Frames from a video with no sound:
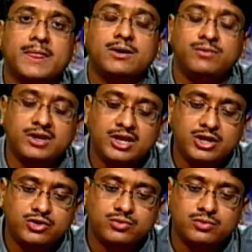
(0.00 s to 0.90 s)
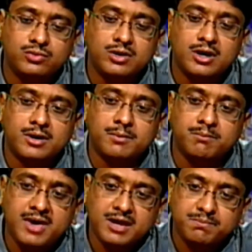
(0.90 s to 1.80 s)
we need to
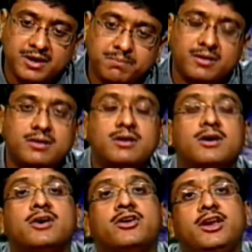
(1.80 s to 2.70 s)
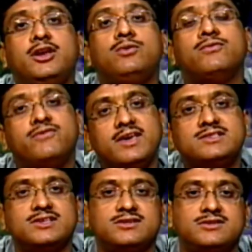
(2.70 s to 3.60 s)
make people ready to face
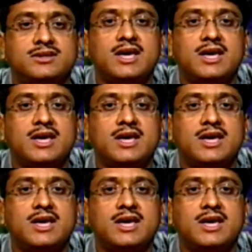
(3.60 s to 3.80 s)
it,